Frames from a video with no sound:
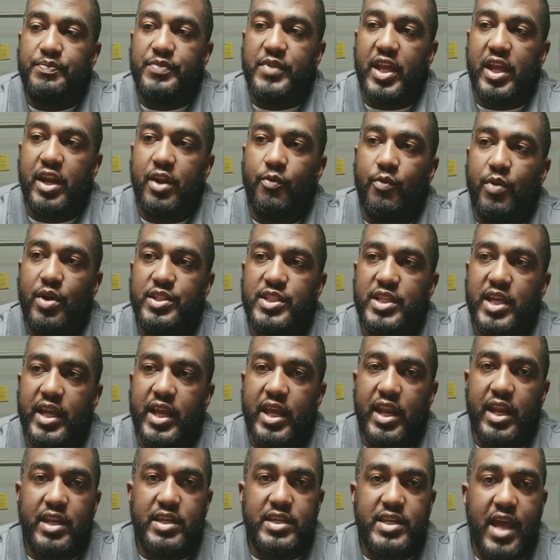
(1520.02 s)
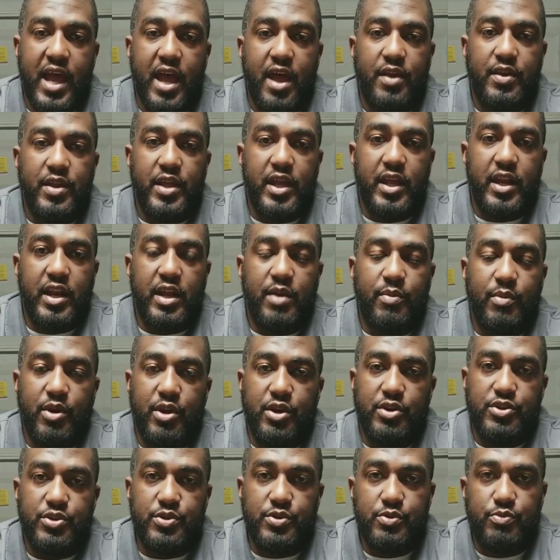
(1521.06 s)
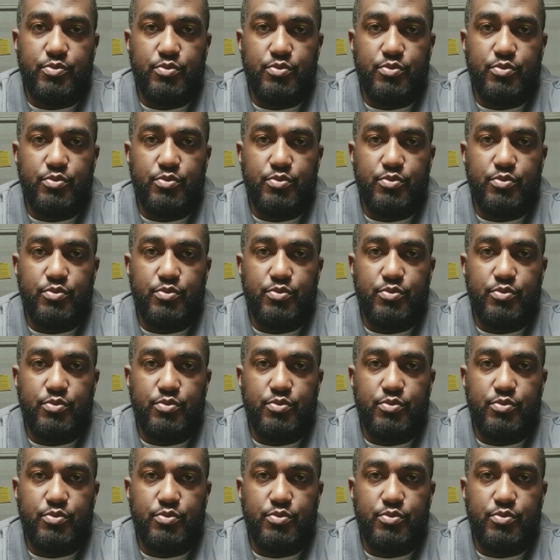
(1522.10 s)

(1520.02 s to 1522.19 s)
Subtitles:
And then once I get it dialed in,